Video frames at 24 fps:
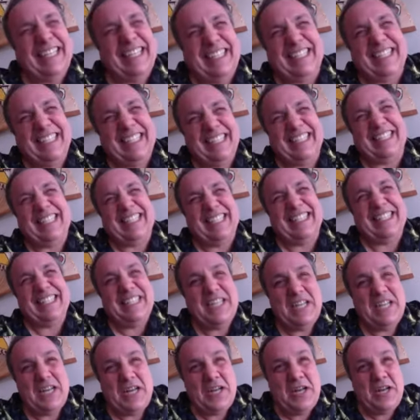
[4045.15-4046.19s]
Trust me, guys.
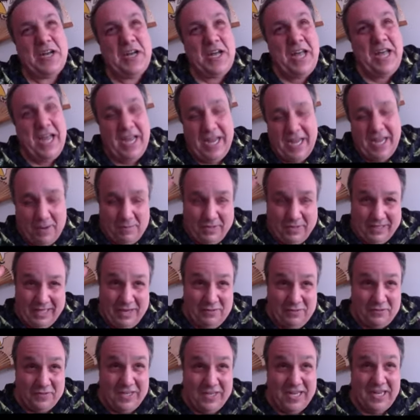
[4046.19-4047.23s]
We're just putting out
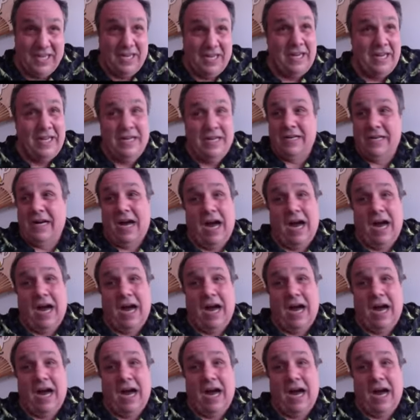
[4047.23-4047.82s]
society as it is.